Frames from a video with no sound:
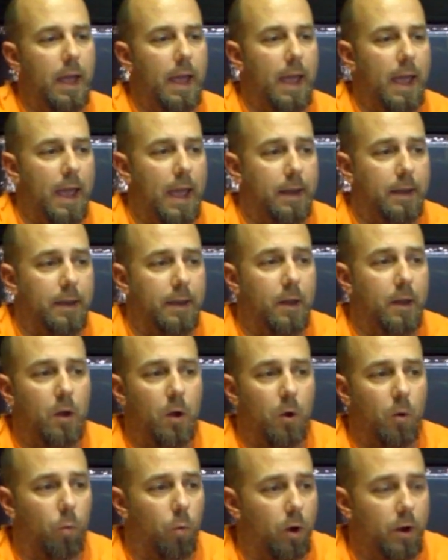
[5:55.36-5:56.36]
And
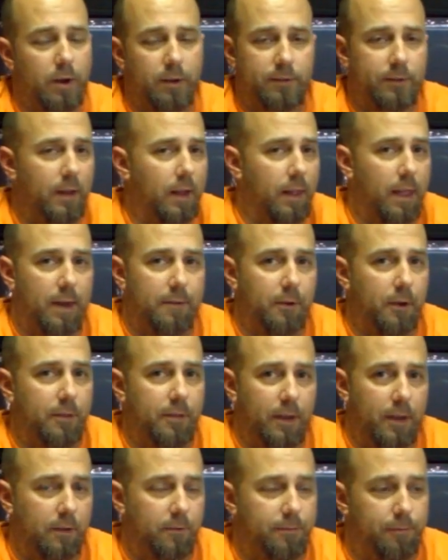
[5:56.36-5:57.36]
we're going to sell
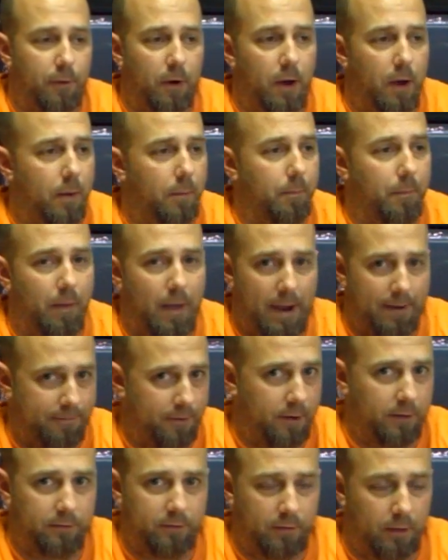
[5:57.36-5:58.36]
everything from
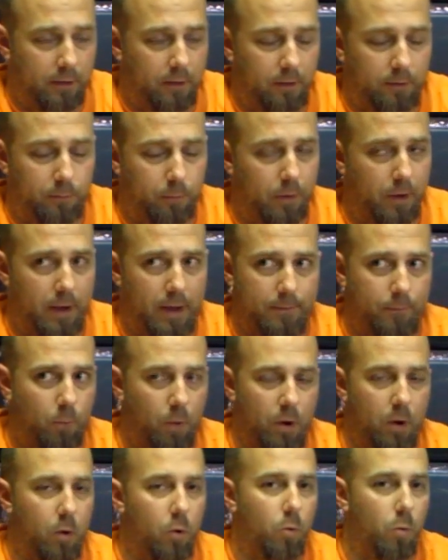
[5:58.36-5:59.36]
African cichlids. We're going to have
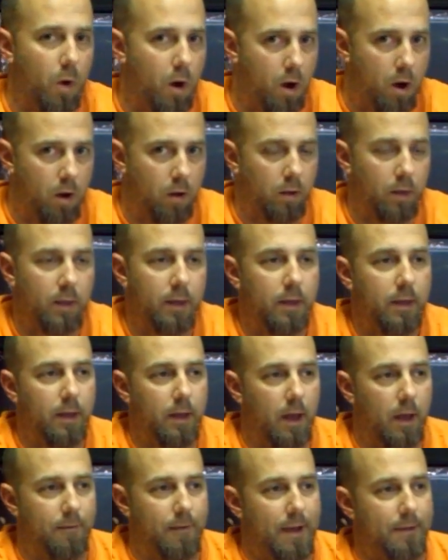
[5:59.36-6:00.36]
one whole wall
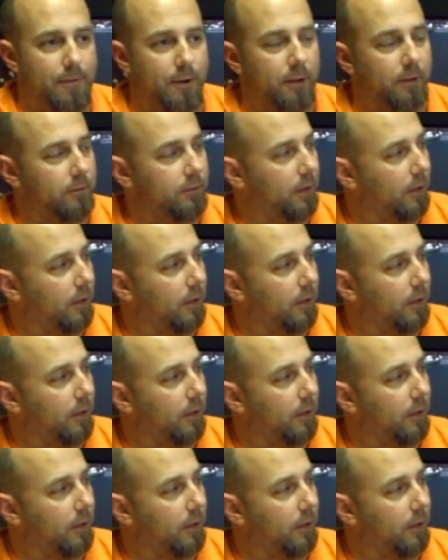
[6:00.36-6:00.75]
of African